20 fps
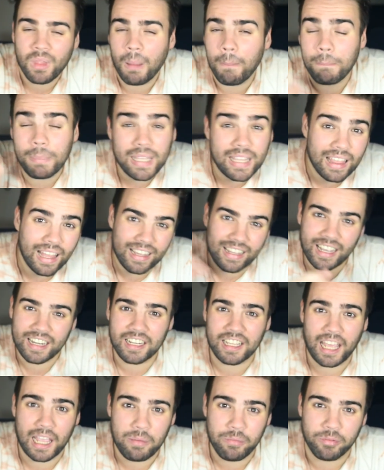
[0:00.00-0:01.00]
be that kind
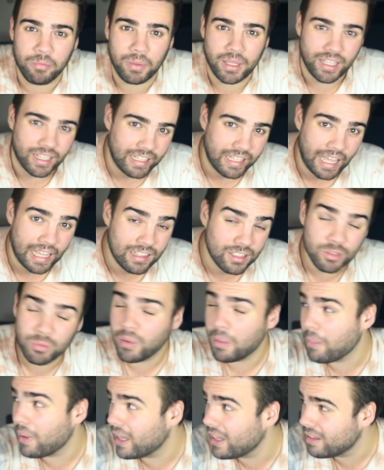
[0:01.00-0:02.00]
of game for me again, so we
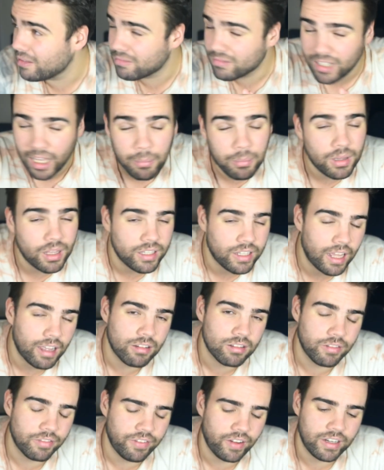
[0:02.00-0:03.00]
may dabble in that. I'm
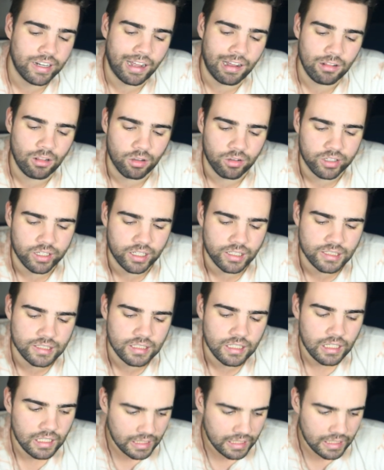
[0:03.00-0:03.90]
going to find out how long it is.